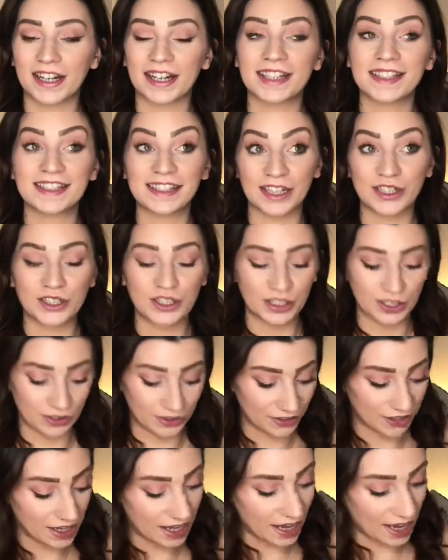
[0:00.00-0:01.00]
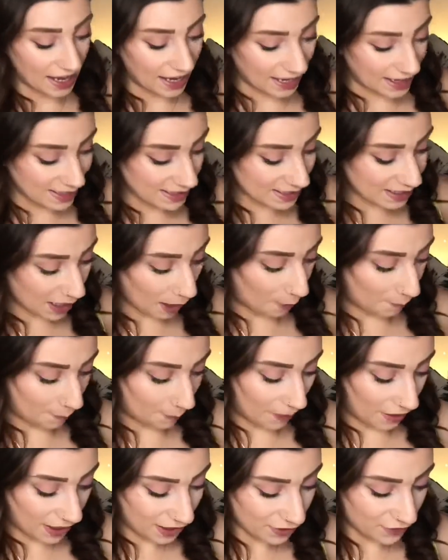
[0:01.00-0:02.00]
essential is
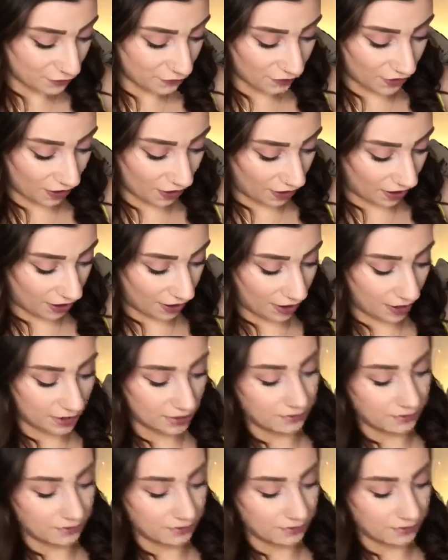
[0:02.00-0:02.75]
by far